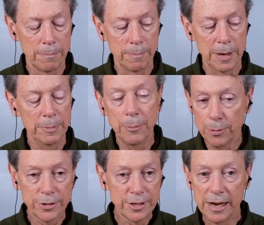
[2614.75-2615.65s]
maybe a
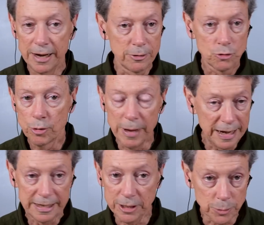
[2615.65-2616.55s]
person had
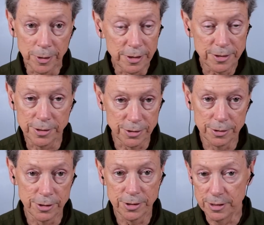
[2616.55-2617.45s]
traumatic experiences
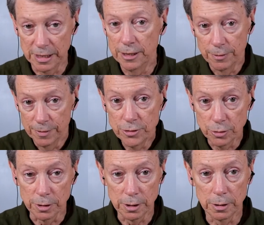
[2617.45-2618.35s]
just
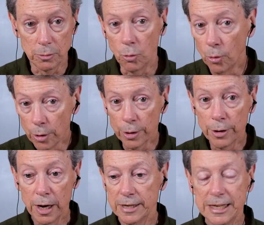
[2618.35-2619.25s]
individually or
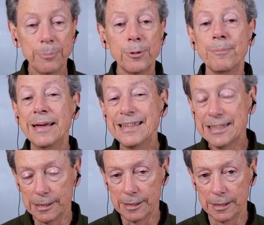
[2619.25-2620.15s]

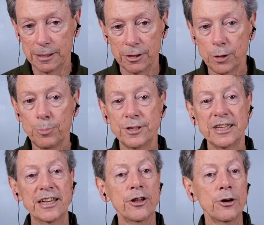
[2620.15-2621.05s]
temperamentally. They're
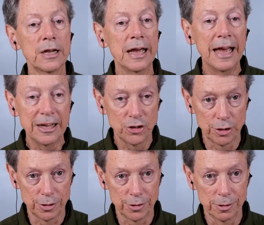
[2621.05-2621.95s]
particularly
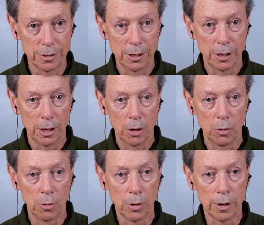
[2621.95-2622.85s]
anxious
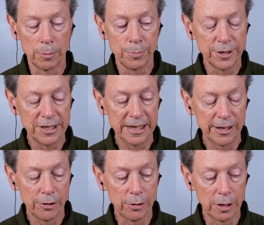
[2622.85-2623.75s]
or
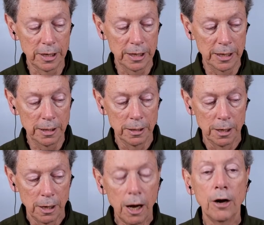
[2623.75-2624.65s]
particularly
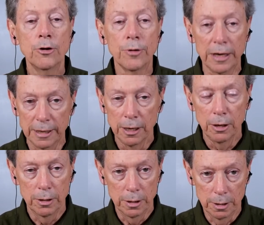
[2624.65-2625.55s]
hungry
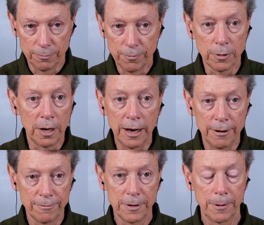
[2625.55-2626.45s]
for
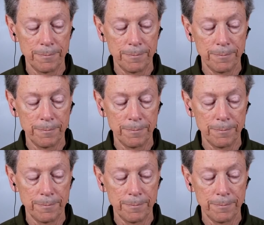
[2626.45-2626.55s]
love